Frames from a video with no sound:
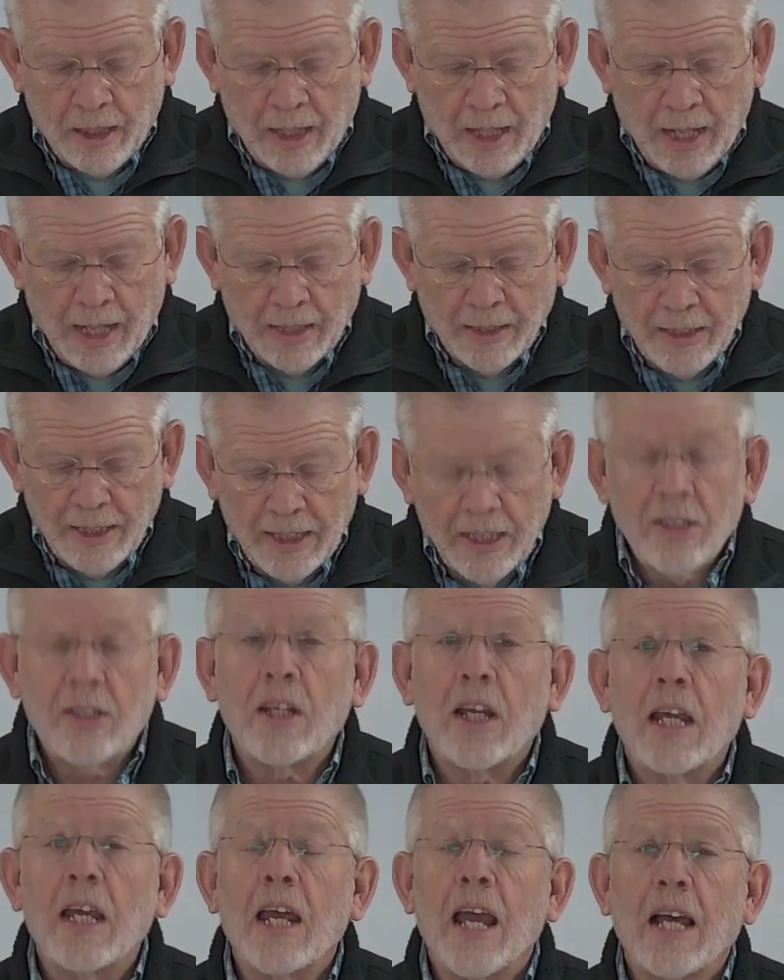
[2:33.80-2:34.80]
And then he,
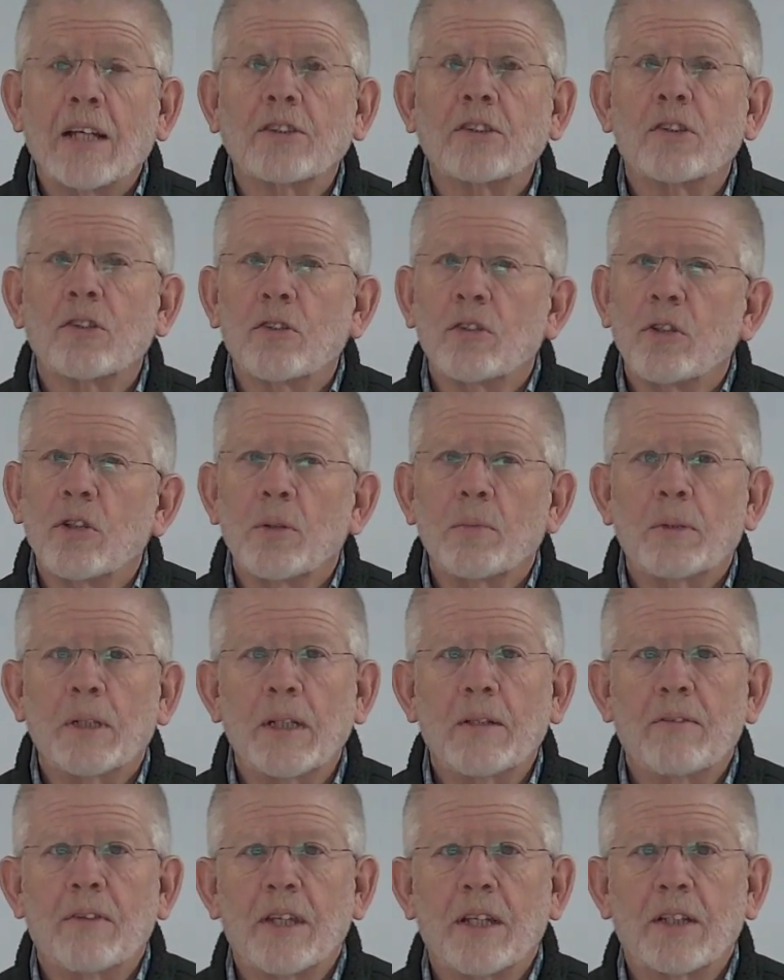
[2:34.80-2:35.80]
he asked her, Do you
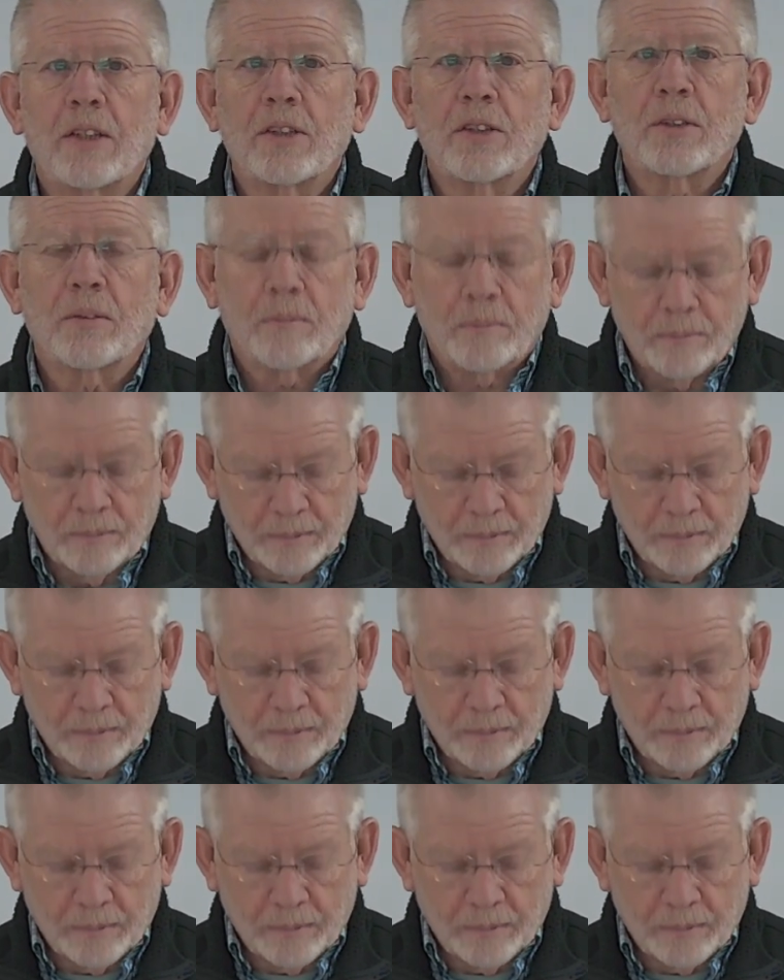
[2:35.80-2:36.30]
believe this?